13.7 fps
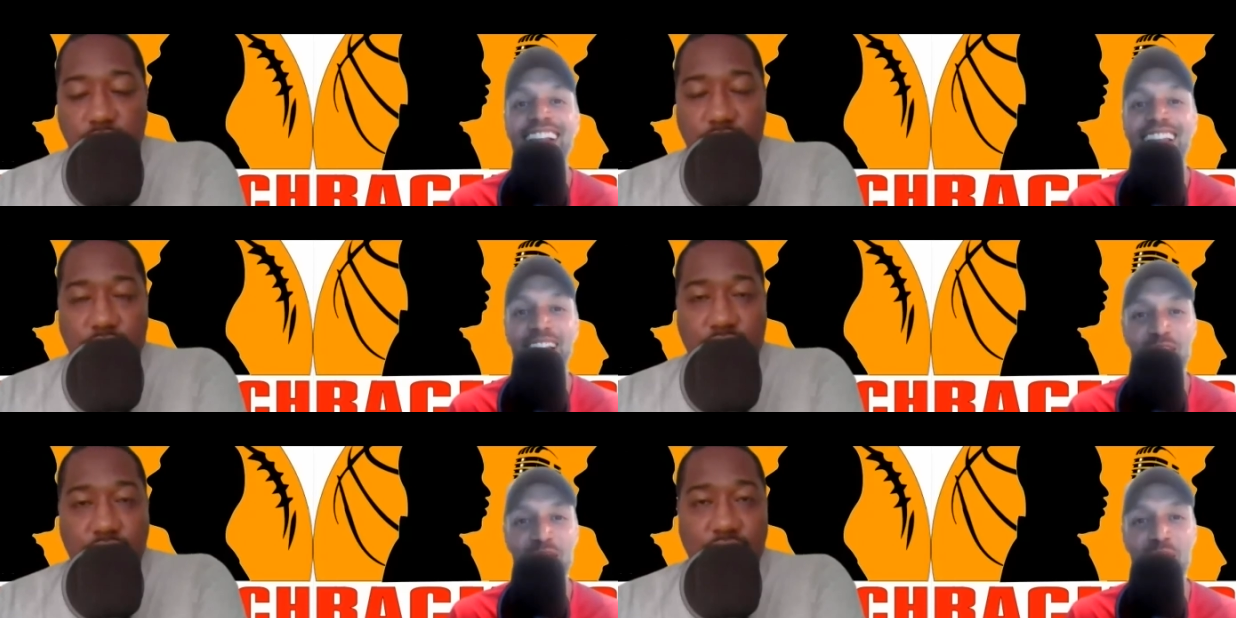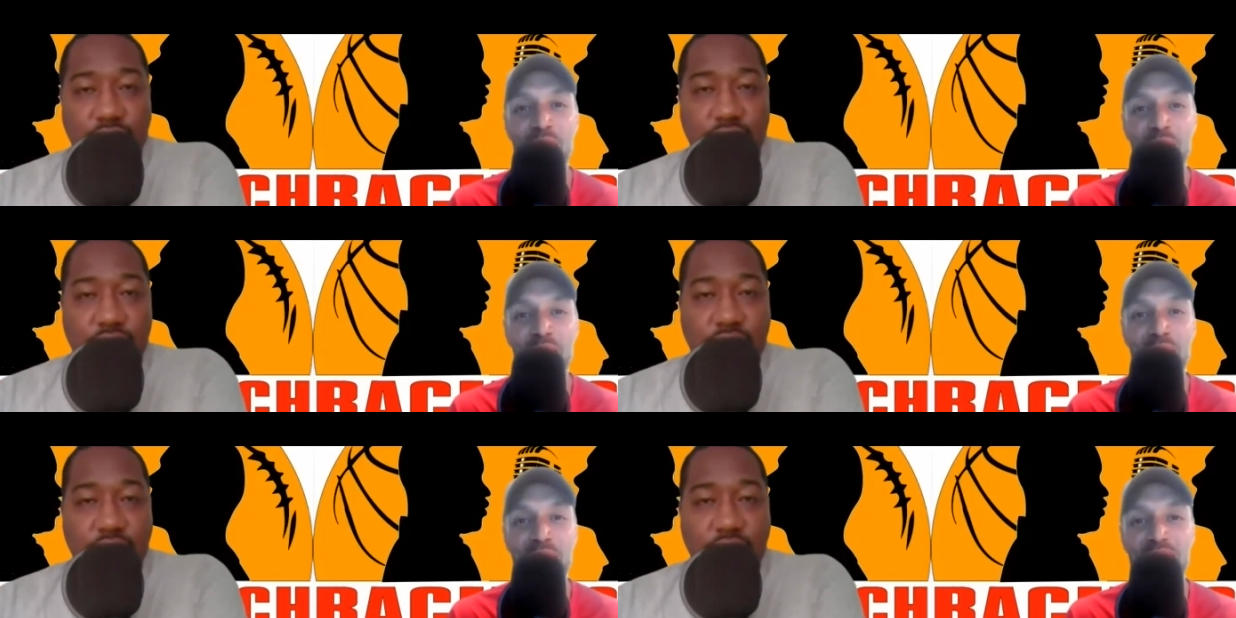Speaker 1: like you
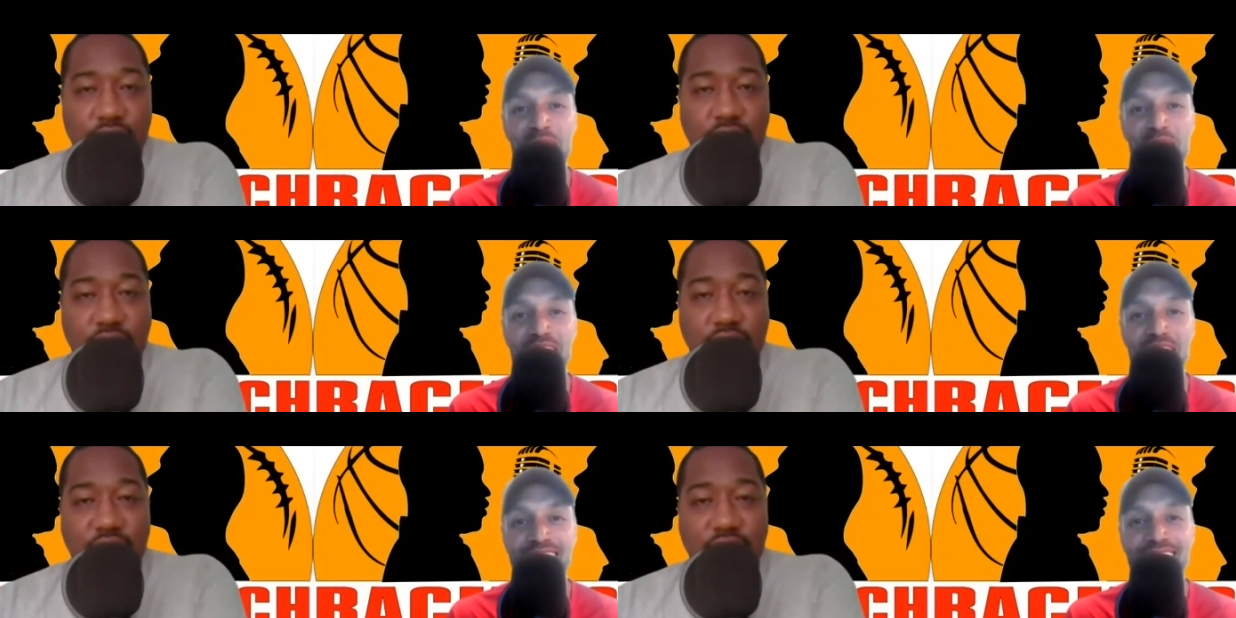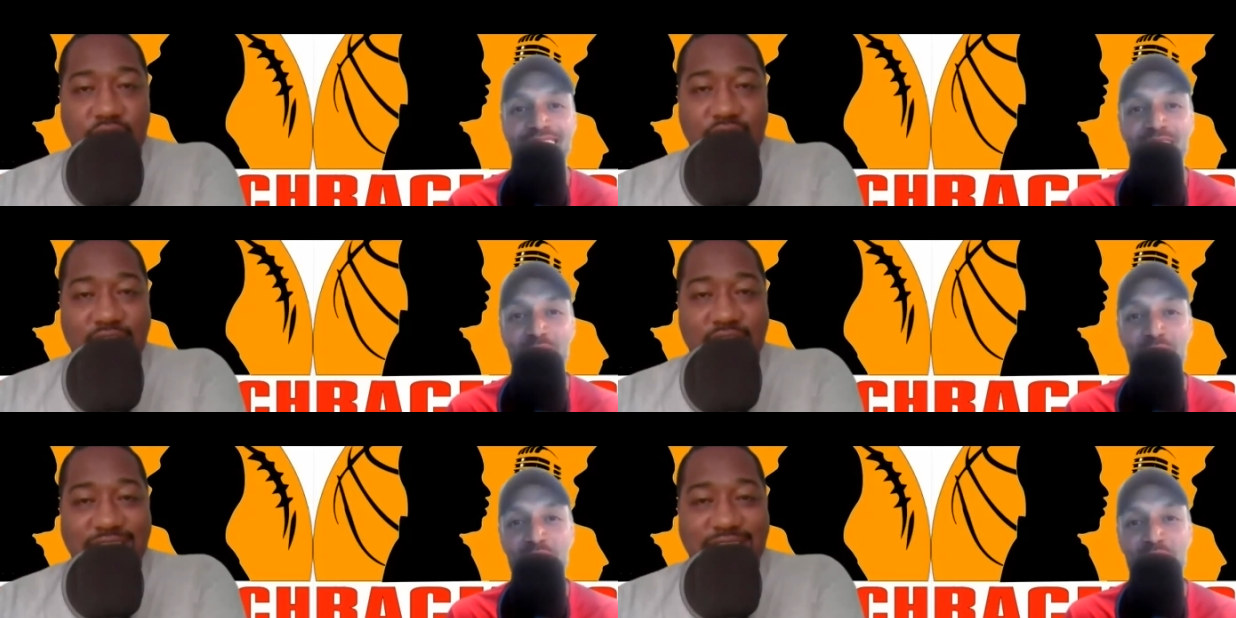always mention. I
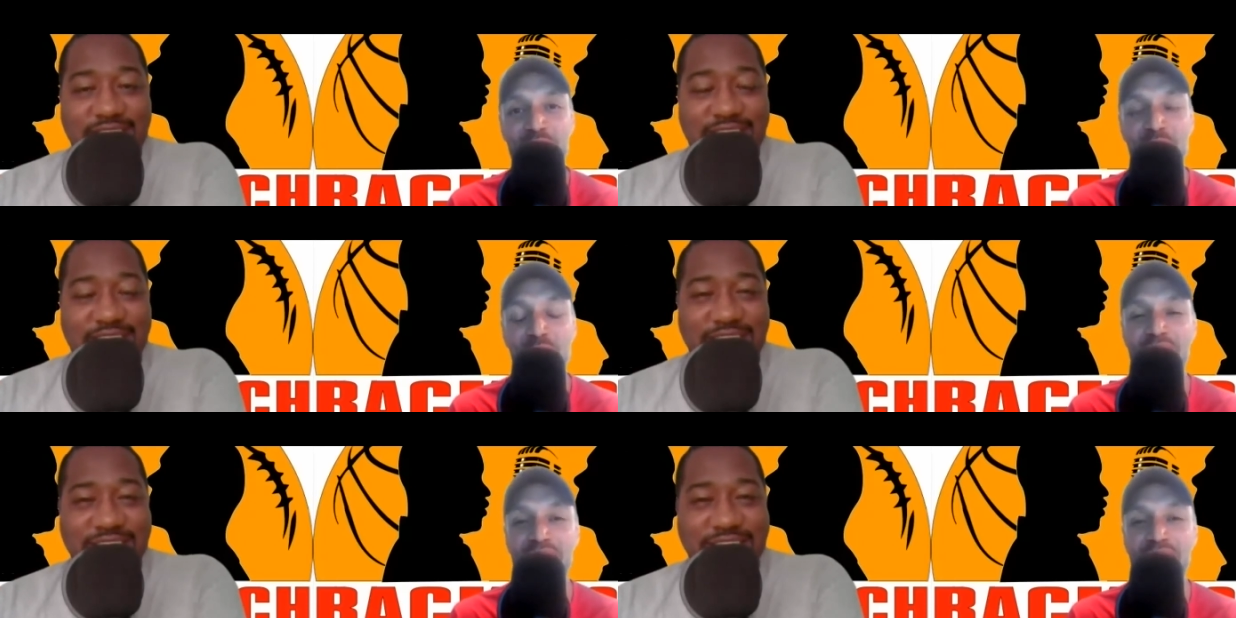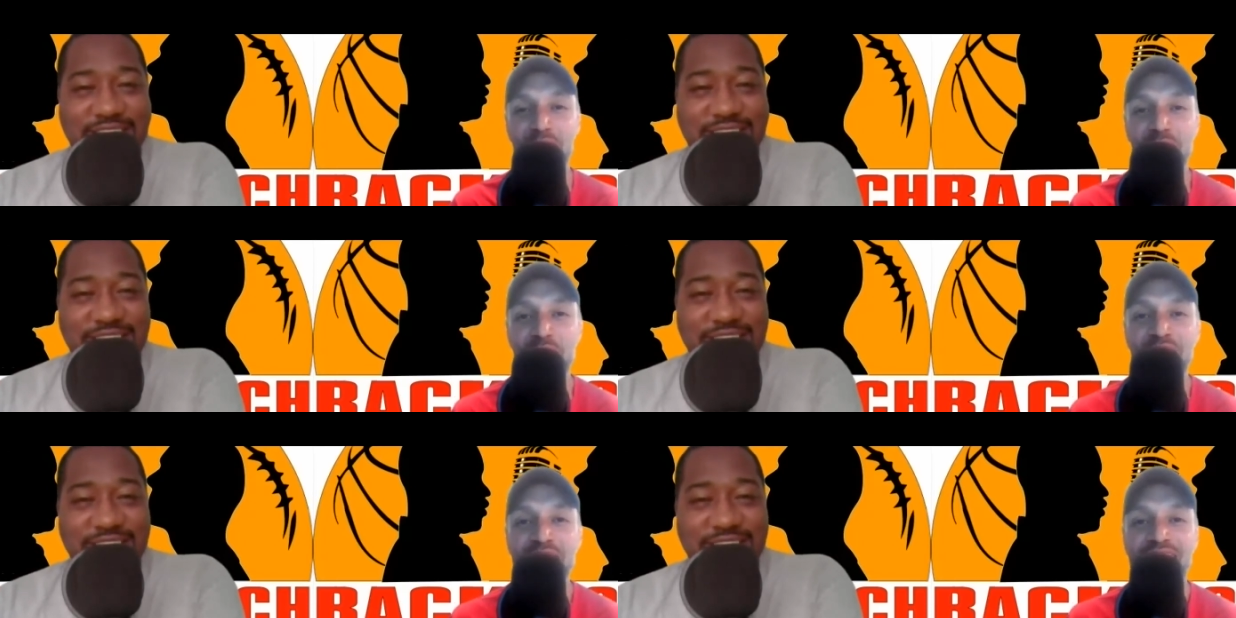know that's your
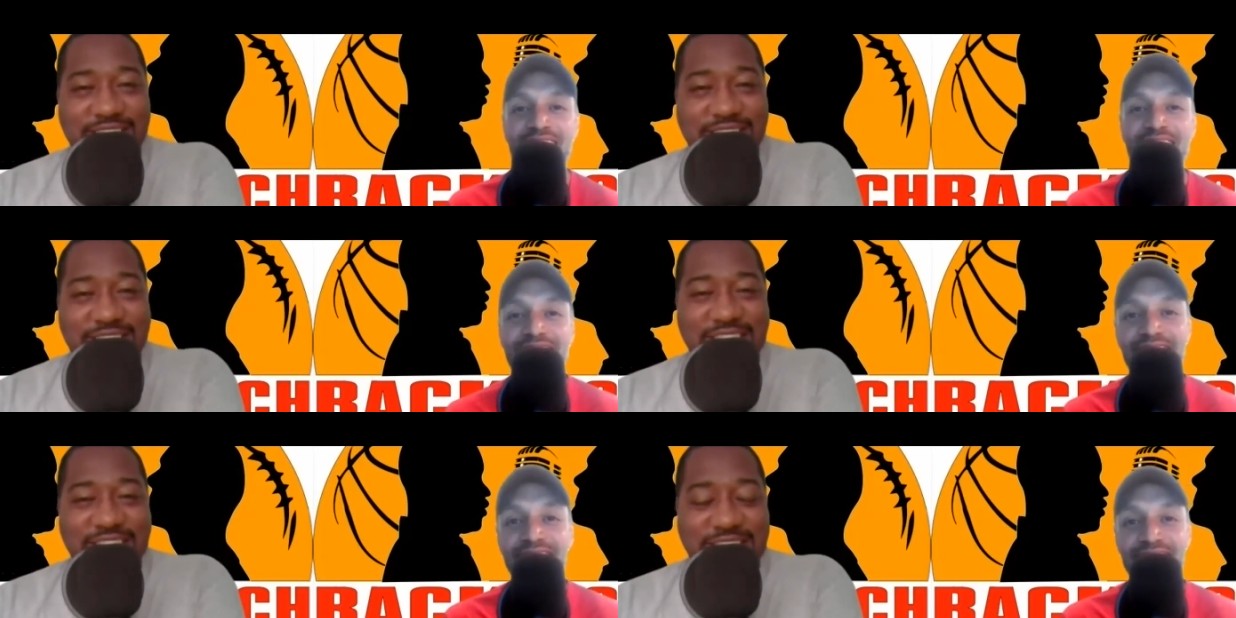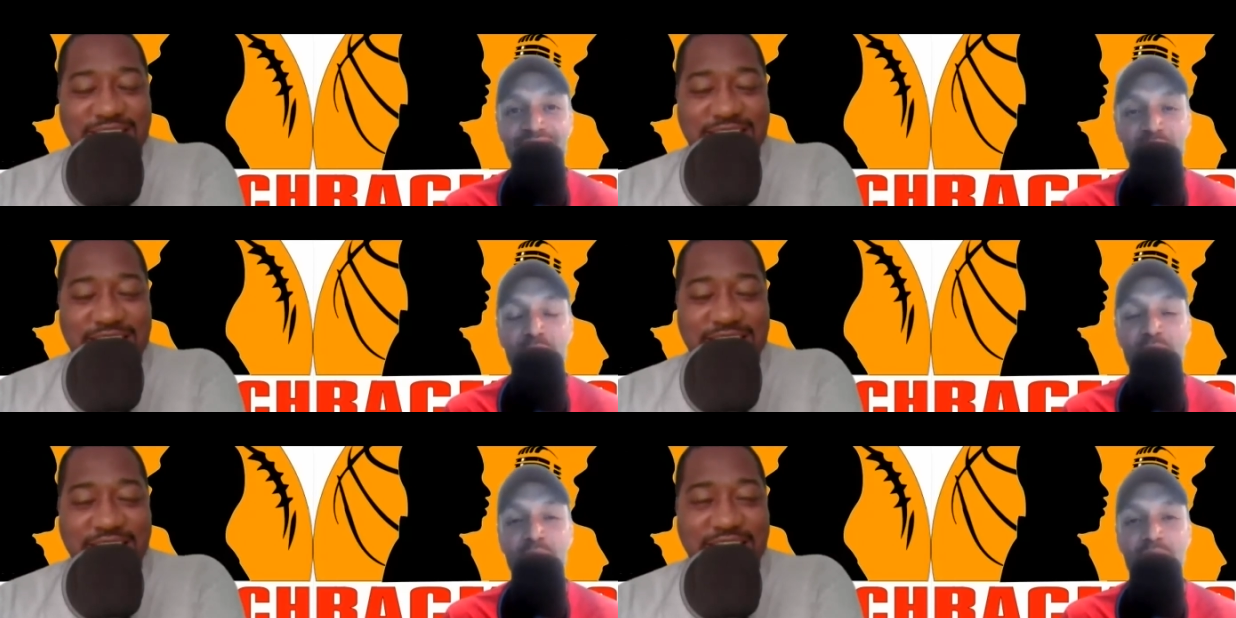mantra and get
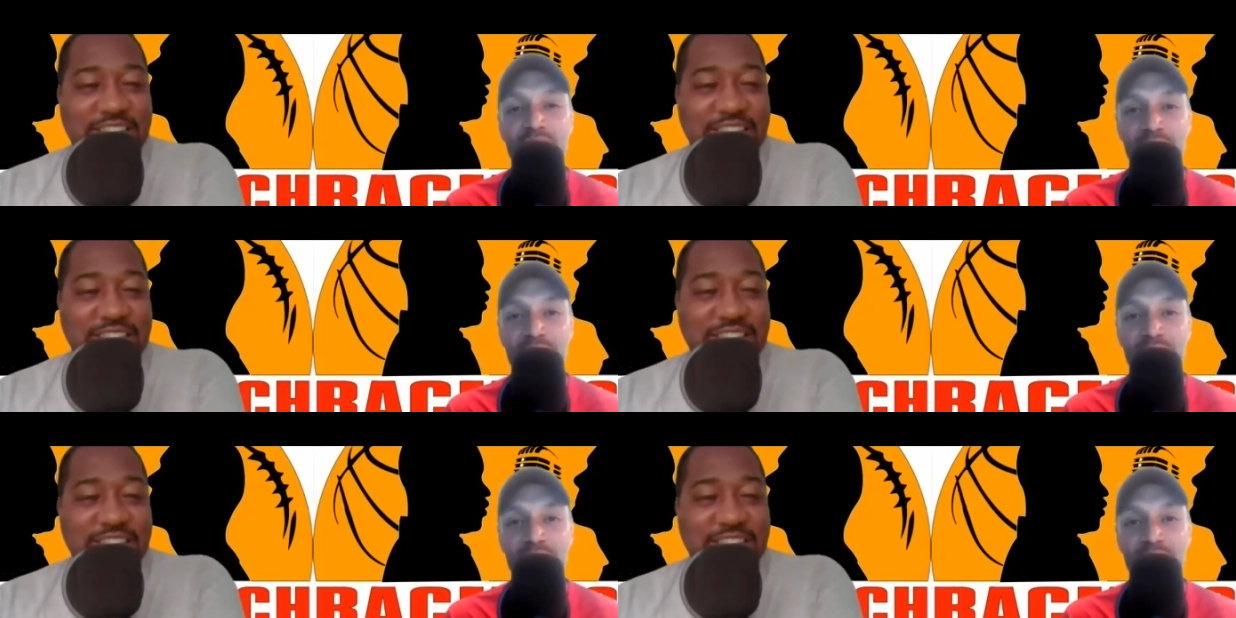them up,